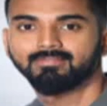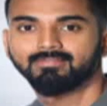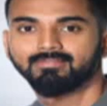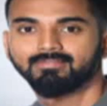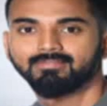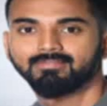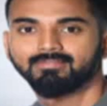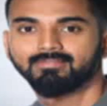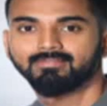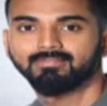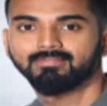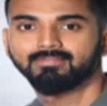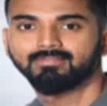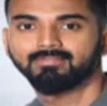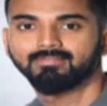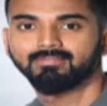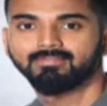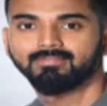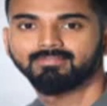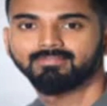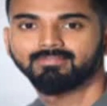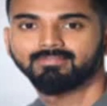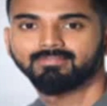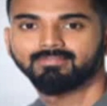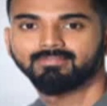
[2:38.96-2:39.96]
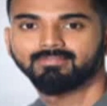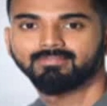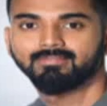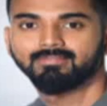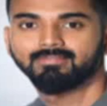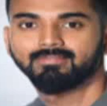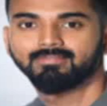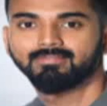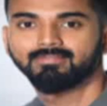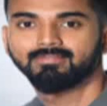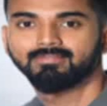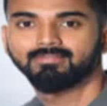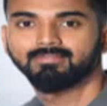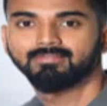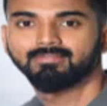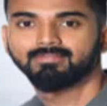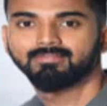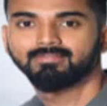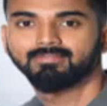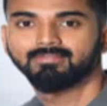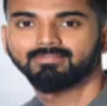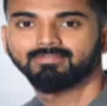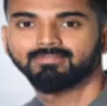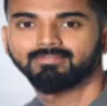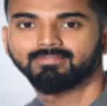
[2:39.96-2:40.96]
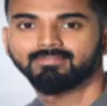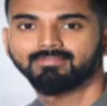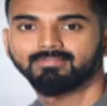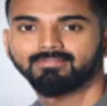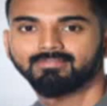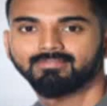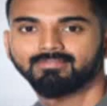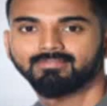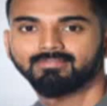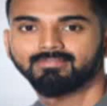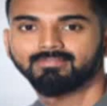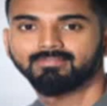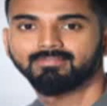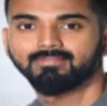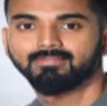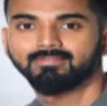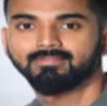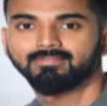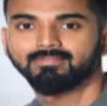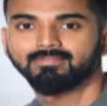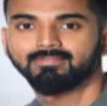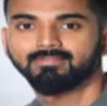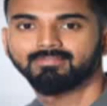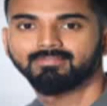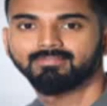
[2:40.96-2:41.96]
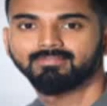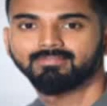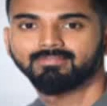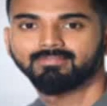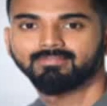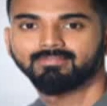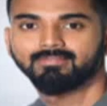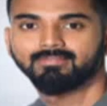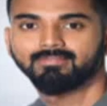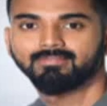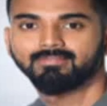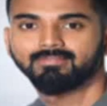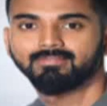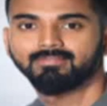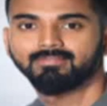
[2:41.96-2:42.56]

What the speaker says: This person isn't speaking.